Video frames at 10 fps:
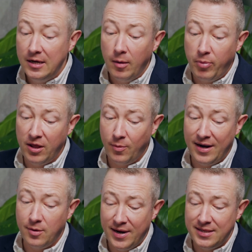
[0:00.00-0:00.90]
By the way
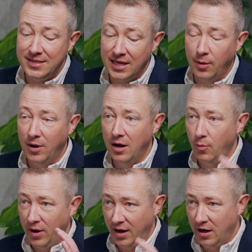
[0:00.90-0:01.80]
this is going to work,
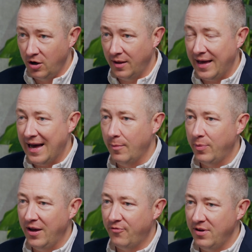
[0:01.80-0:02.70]
we're going to look at that.
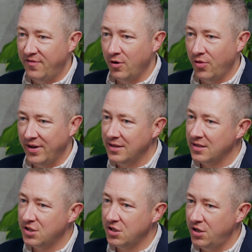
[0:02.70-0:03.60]
But if we feel things are
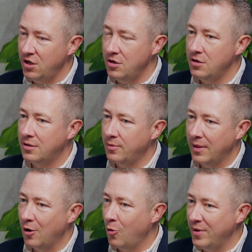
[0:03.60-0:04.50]
skewed,
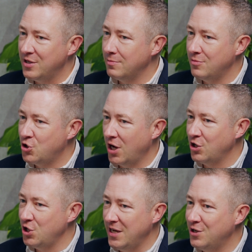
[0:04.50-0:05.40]
there will be some
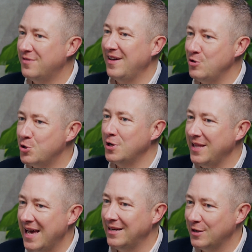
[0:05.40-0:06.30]
judge intervention at
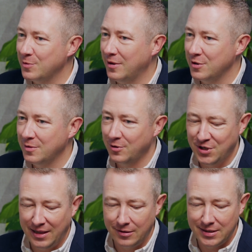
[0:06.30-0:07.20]
the end as well. So we'll
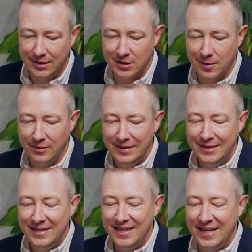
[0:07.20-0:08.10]
check those things as well.
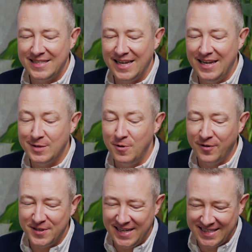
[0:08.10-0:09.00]
Let's move
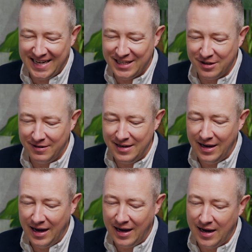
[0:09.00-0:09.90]
on to the next category,
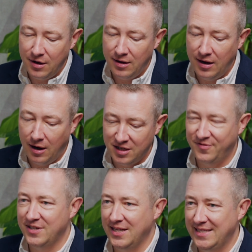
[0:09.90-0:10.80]

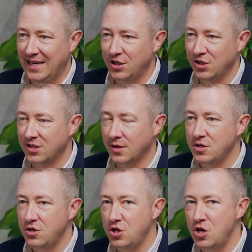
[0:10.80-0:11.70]
artificial intelligence. So
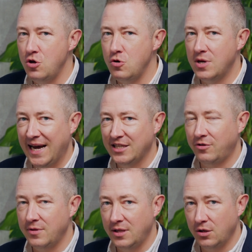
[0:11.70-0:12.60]
new
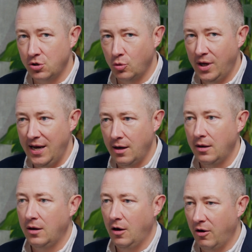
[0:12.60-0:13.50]
category within the toolkit.
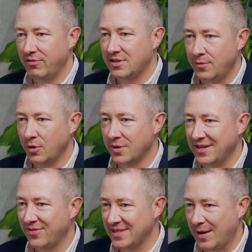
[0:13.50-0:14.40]
Obviously, with all the
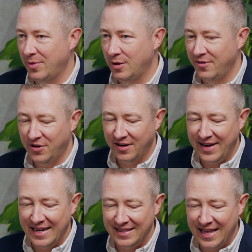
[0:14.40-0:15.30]
stuff that's happening, we've kind of
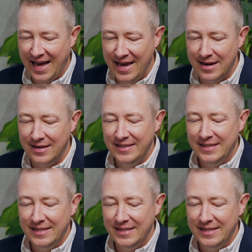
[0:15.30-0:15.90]
added that in.